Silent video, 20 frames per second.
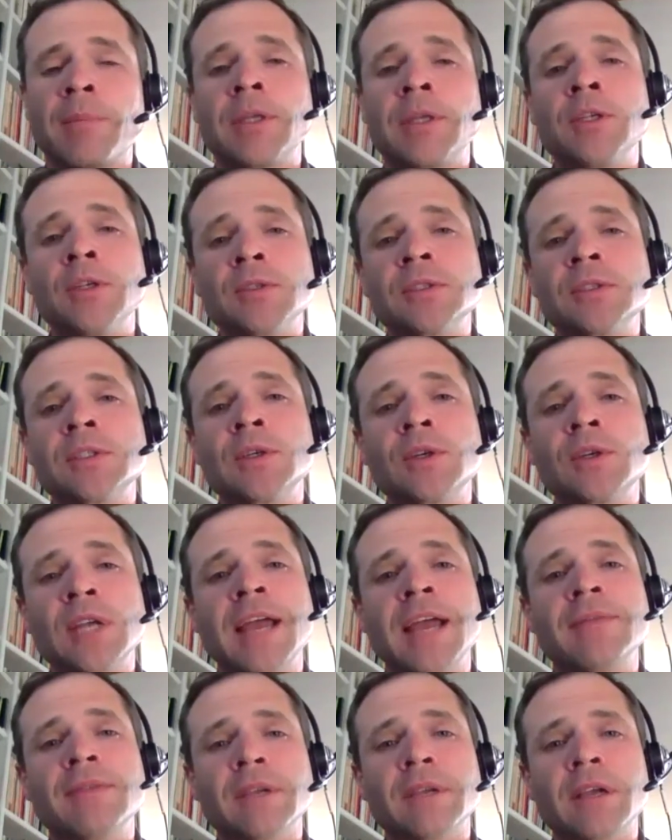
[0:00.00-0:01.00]
But you're still going to
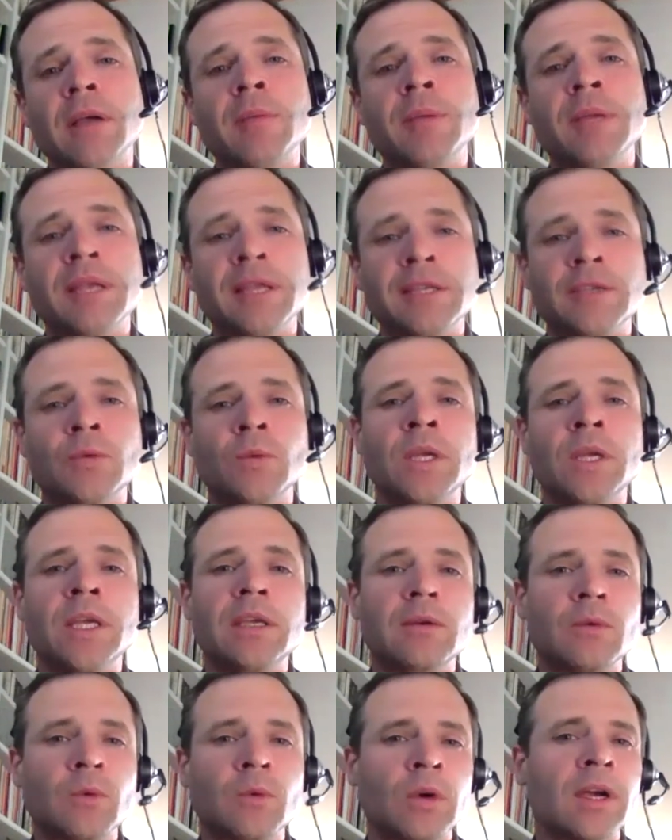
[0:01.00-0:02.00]
have to come in each week
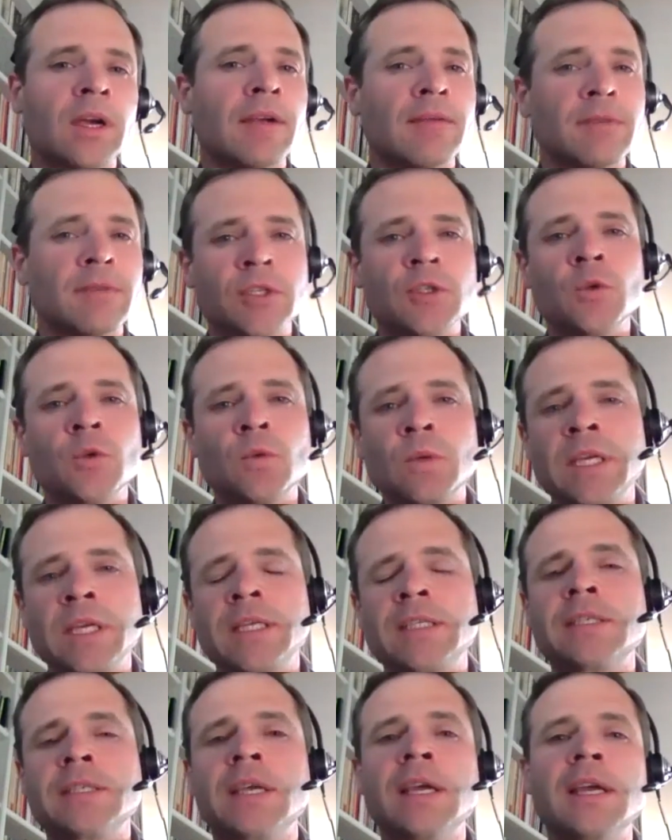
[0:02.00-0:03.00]
or every two
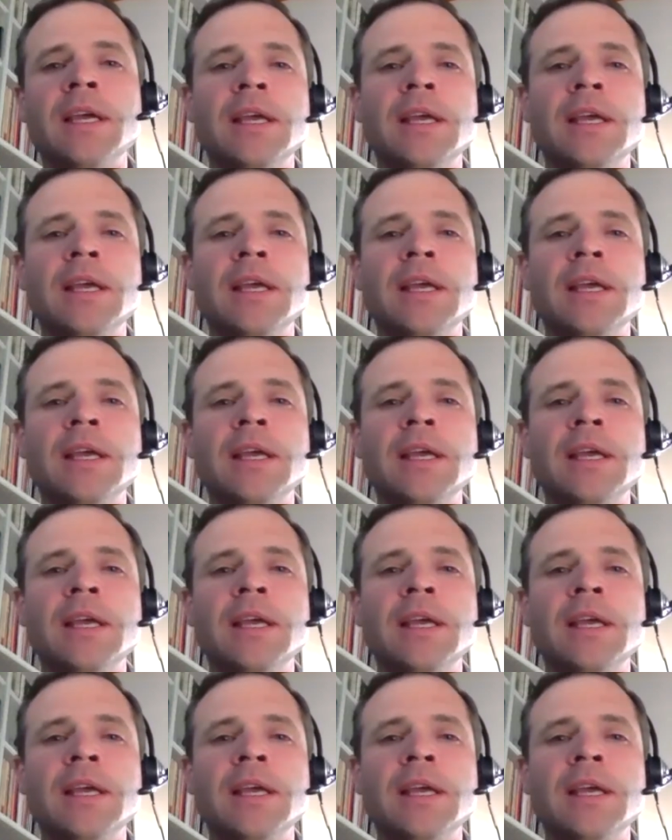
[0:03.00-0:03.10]
weeks